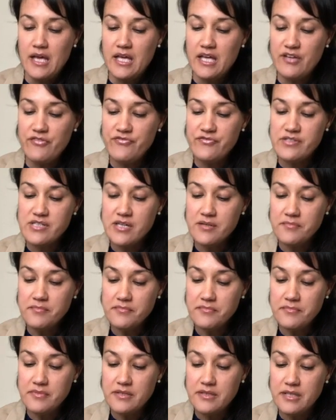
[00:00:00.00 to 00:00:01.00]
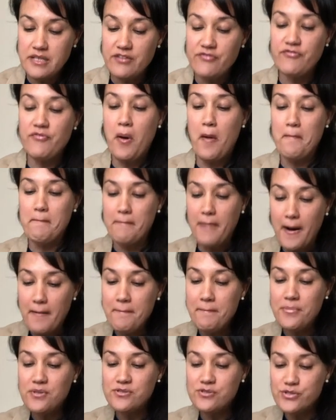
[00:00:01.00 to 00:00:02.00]
If, Dum- if
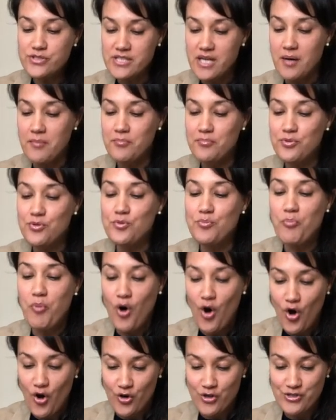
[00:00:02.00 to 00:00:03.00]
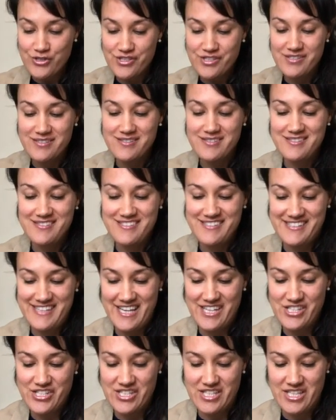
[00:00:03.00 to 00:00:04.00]
Bumble Dumble Pot
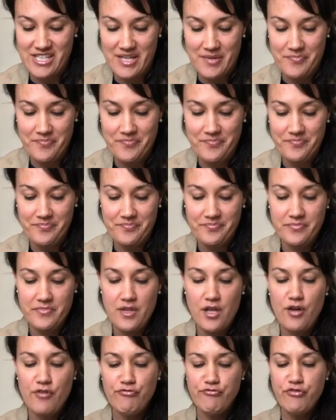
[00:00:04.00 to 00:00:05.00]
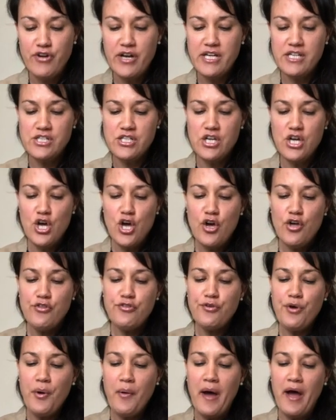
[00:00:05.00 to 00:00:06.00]
said to him, Fred,
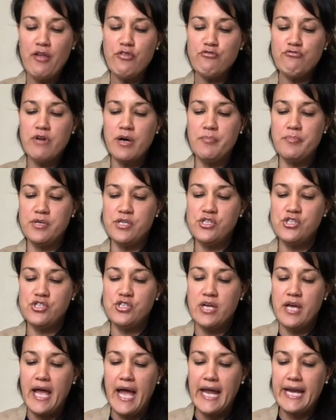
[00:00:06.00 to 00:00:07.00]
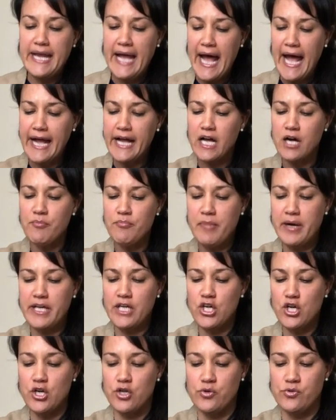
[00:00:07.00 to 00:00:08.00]
throw out the rubbish and hang up my
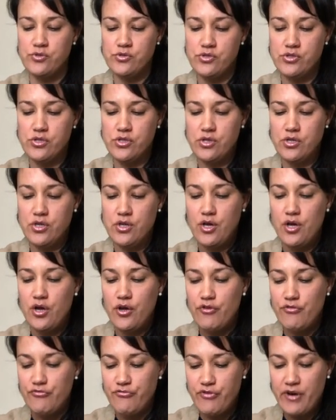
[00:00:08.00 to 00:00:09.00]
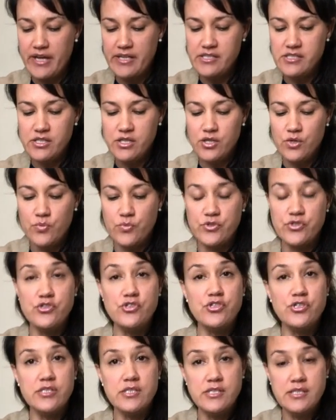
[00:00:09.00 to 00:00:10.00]
coat. Fred was
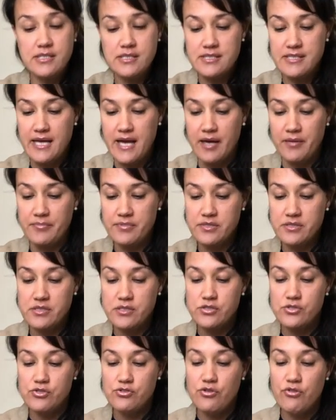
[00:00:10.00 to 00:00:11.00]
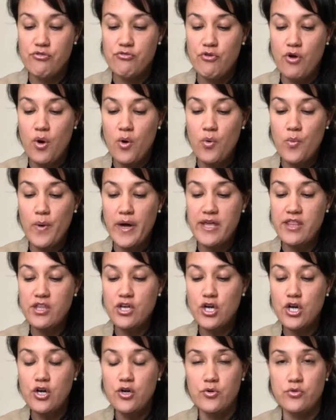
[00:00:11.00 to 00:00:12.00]
just as apt to throw away the
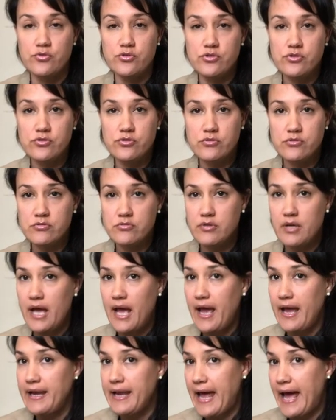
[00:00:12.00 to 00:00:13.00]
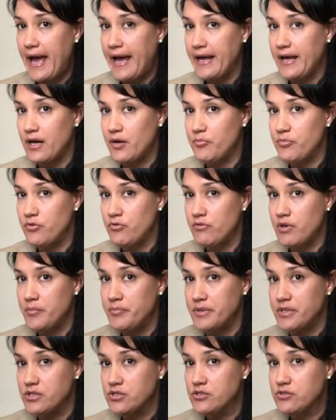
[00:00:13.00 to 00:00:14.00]
coat and hang up the
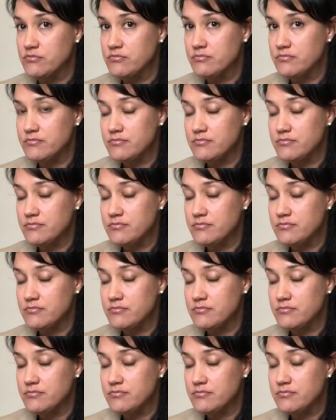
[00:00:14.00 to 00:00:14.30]
rubbish.